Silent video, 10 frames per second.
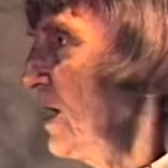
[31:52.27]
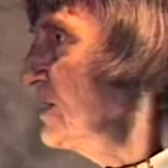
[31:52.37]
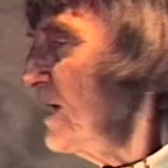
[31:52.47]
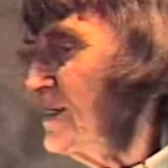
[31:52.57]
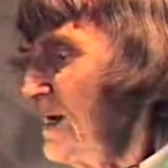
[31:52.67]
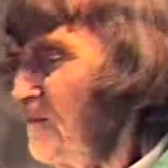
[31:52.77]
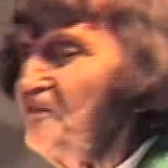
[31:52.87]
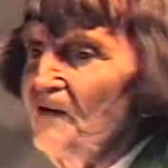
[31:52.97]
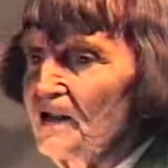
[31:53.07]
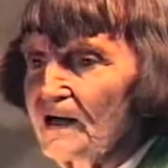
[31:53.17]
So I never
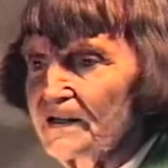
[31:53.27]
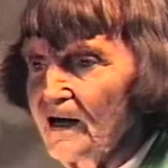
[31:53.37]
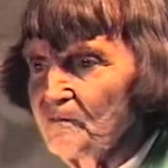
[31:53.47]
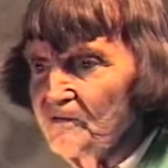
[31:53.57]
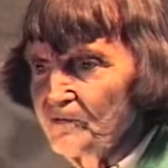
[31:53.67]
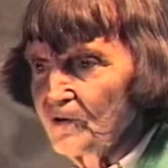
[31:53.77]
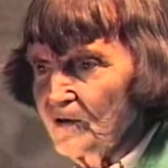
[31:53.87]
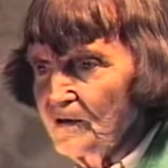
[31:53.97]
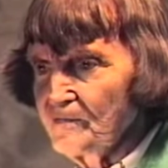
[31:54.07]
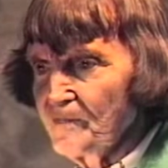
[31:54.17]
felt like that
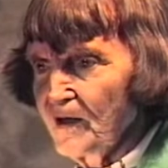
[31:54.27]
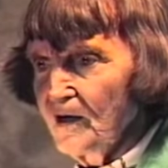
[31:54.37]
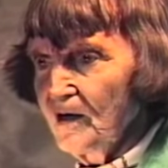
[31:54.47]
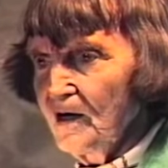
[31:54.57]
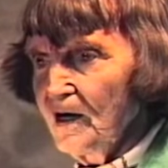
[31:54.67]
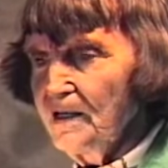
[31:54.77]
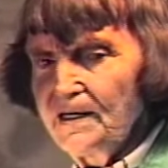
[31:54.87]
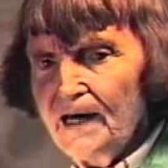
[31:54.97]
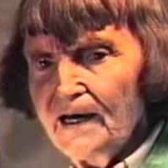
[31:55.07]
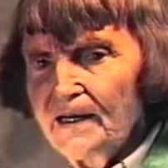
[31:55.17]
before. And
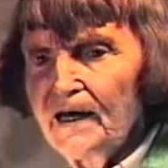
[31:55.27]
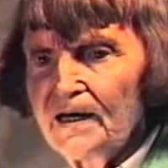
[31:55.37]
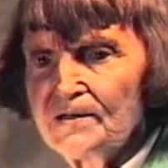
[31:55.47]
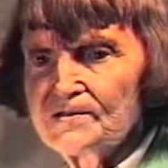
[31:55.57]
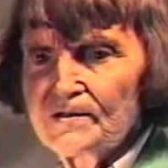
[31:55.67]
he had AIDS,